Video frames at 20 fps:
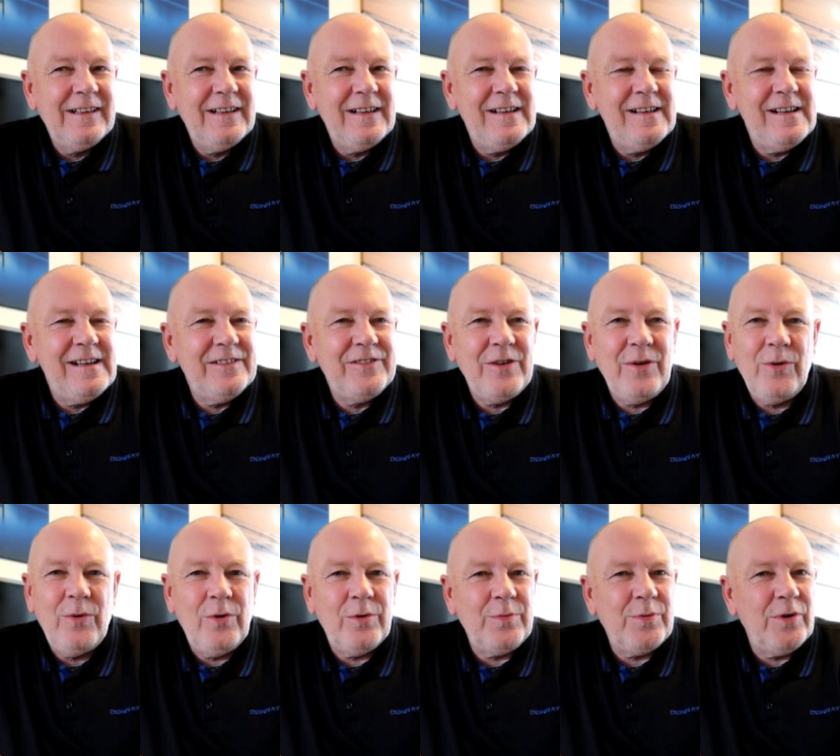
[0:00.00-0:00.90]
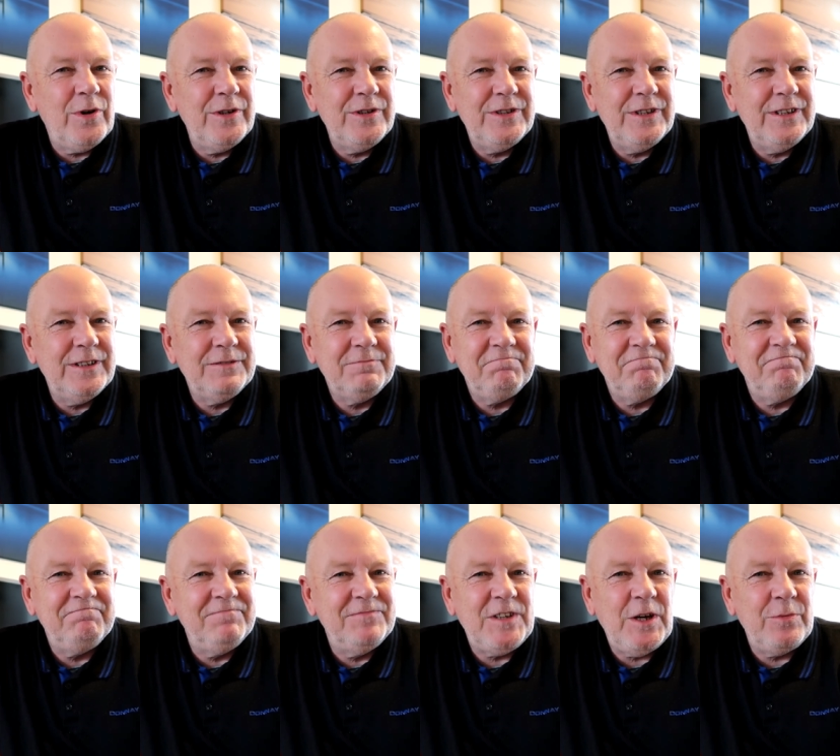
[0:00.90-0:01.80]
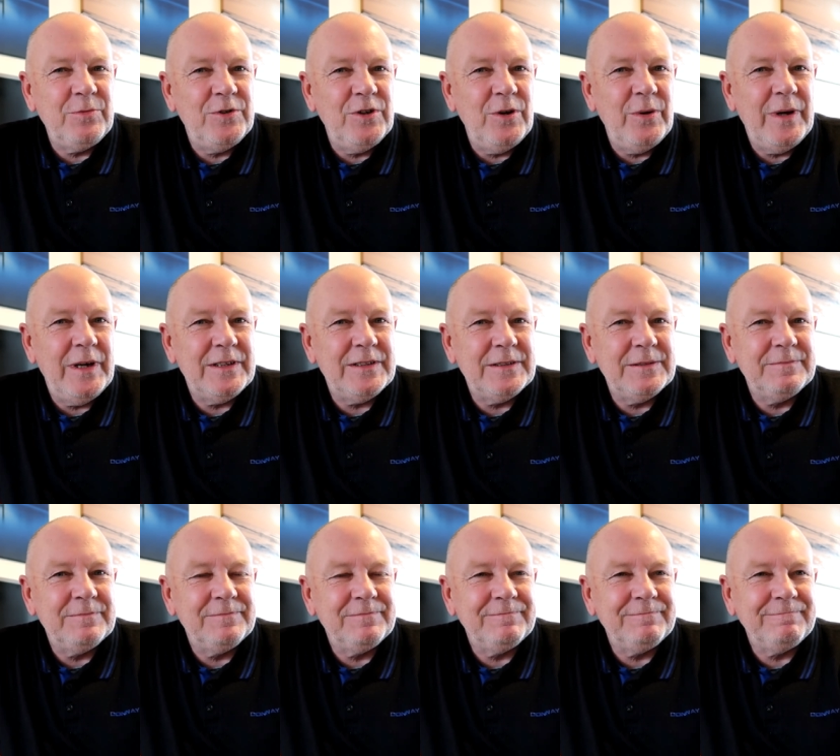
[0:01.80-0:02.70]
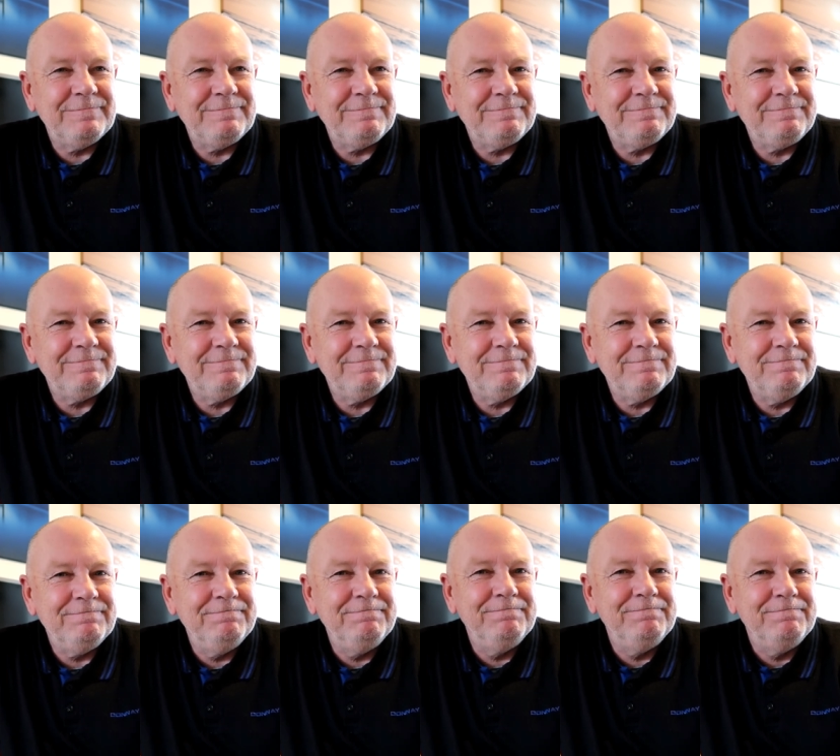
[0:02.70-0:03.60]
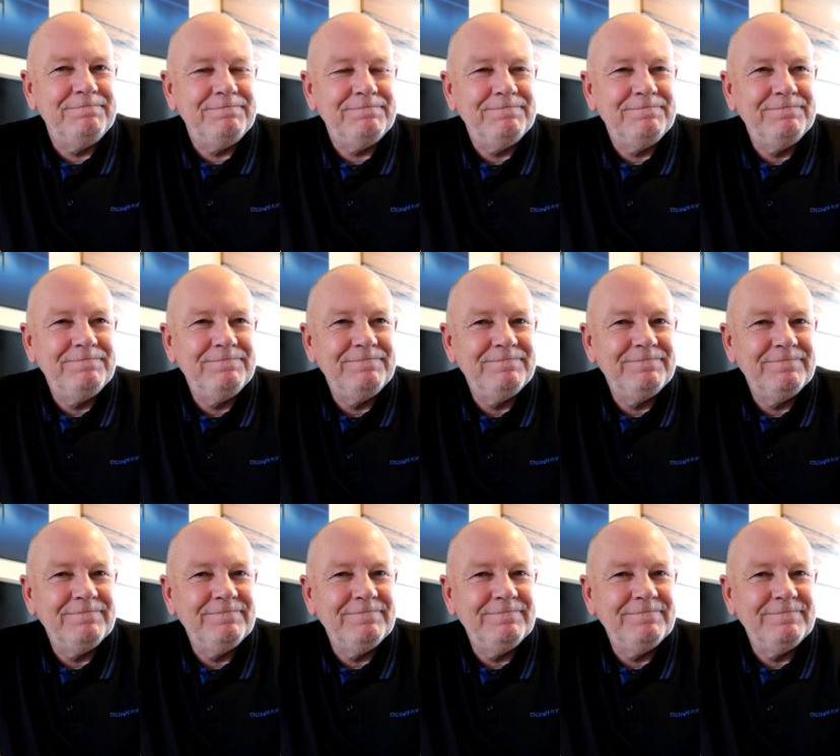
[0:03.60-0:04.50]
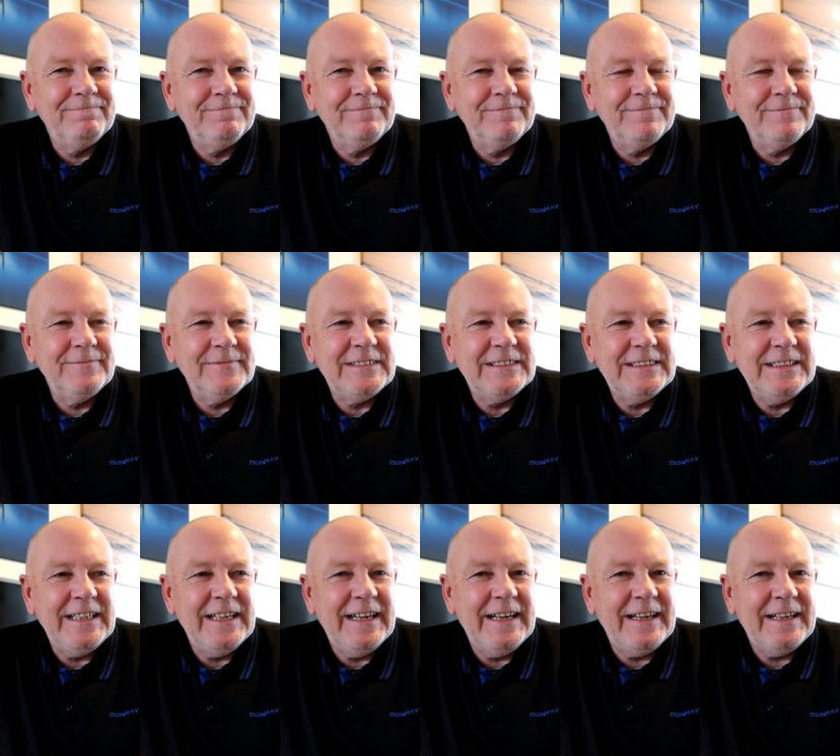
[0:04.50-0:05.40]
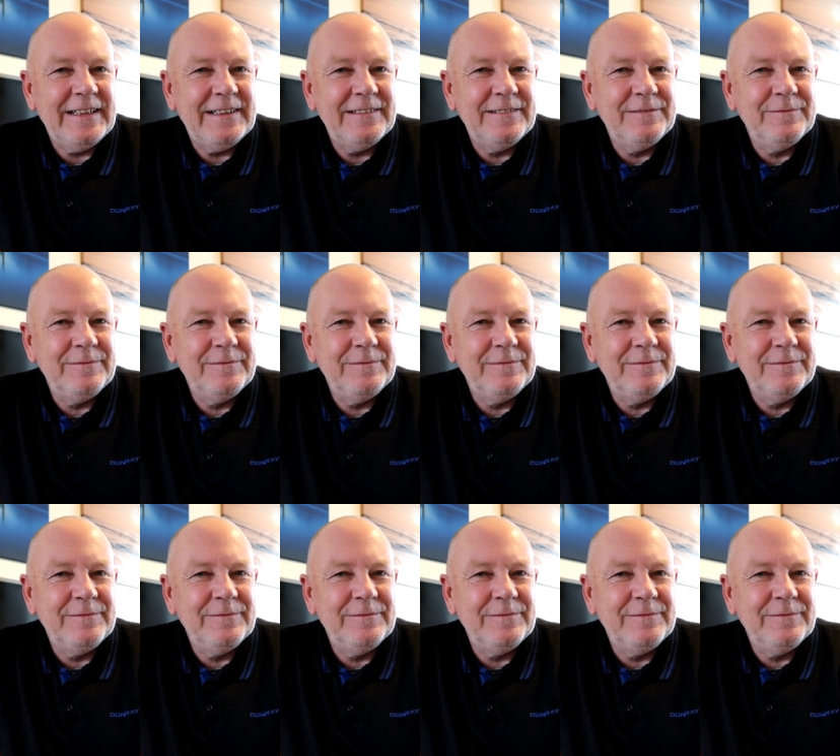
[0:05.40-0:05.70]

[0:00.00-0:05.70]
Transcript: Uh, don't go on prices. Don't do it. Hmm. Yeah.